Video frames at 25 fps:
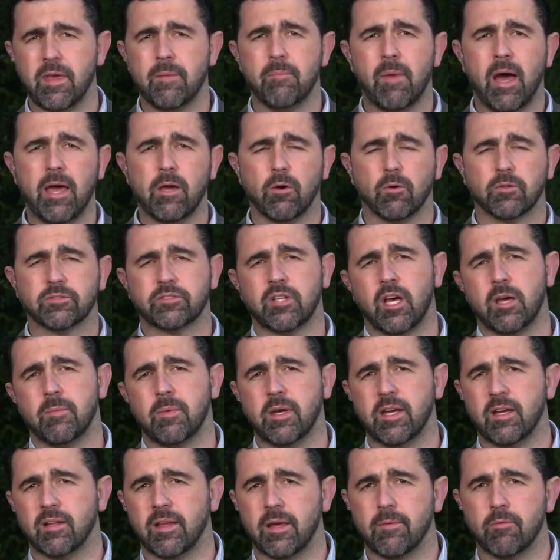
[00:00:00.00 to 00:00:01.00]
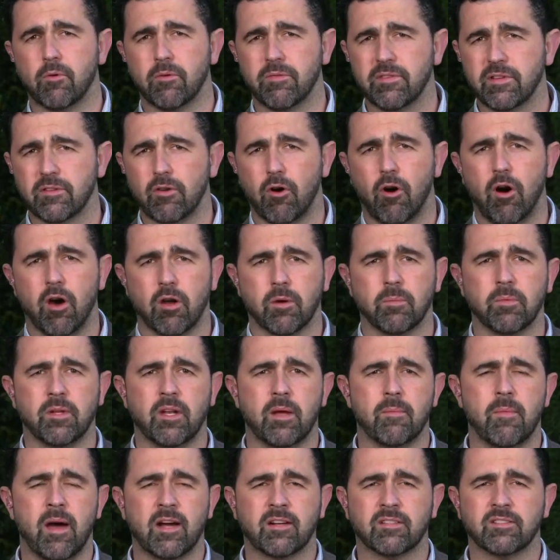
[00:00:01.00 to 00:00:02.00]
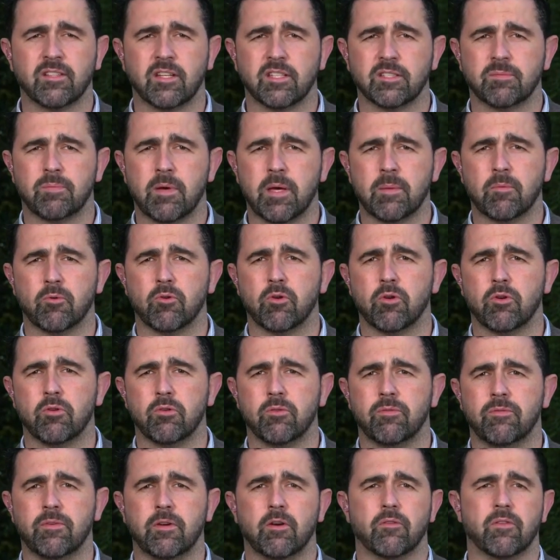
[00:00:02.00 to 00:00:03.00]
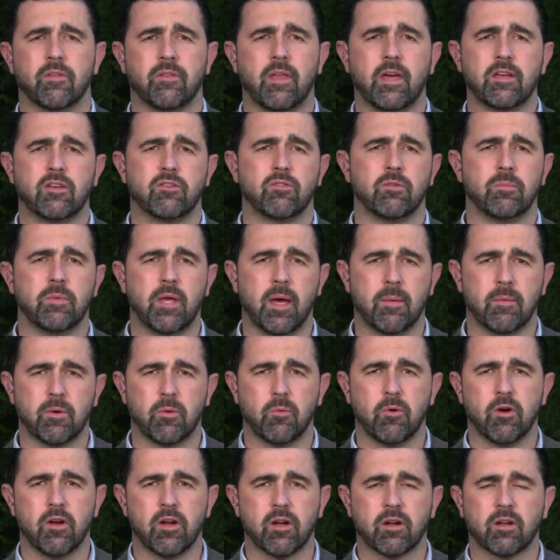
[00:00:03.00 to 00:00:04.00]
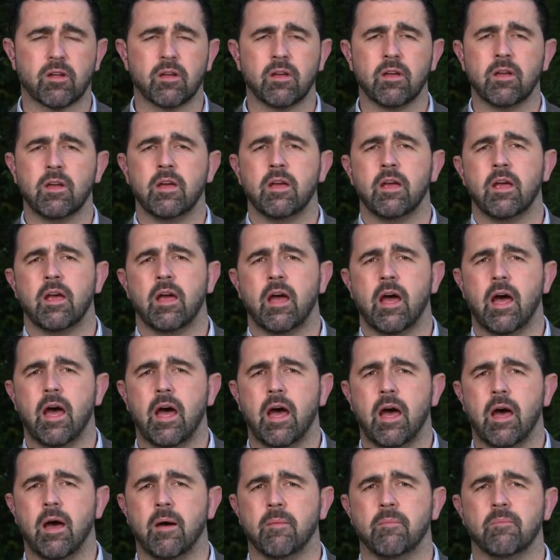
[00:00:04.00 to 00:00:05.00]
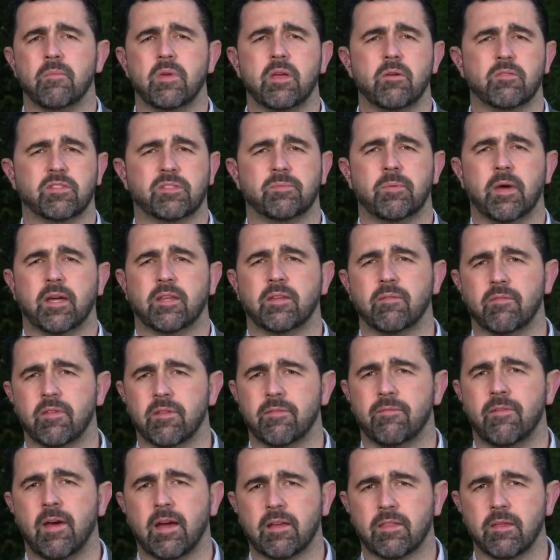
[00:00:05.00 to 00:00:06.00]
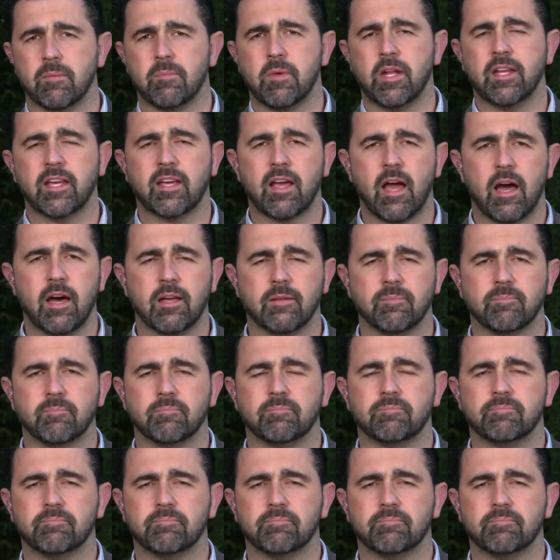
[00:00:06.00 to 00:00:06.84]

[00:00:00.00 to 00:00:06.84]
there may also be a level of entitlement amongst those people who feel that they should be able to work, um, irrespective of the fact that many can't.